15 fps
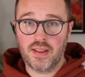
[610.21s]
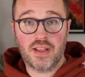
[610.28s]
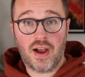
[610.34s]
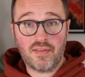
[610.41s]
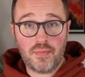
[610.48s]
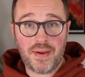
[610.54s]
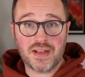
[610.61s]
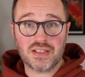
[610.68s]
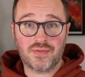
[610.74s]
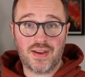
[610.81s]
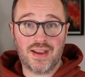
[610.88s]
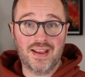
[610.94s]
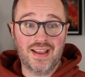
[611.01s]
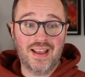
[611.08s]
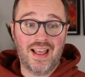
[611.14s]
The other bits of
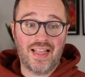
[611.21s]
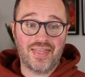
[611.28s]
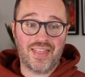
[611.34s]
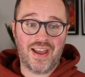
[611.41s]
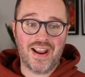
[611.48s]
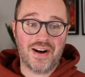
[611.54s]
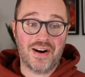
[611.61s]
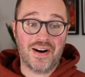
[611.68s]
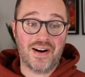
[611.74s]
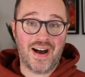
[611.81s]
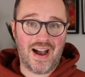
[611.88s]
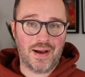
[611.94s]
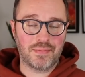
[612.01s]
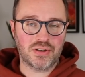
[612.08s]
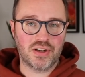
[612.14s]
it, they are
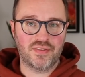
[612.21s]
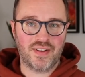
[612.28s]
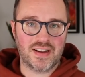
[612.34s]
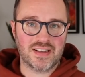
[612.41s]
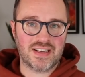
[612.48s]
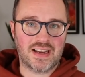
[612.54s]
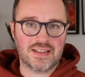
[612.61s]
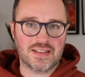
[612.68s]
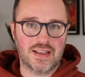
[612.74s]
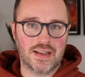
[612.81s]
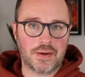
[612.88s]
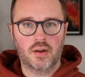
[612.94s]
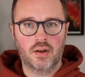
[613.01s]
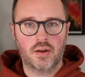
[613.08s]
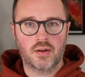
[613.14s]
absolutely fantastic.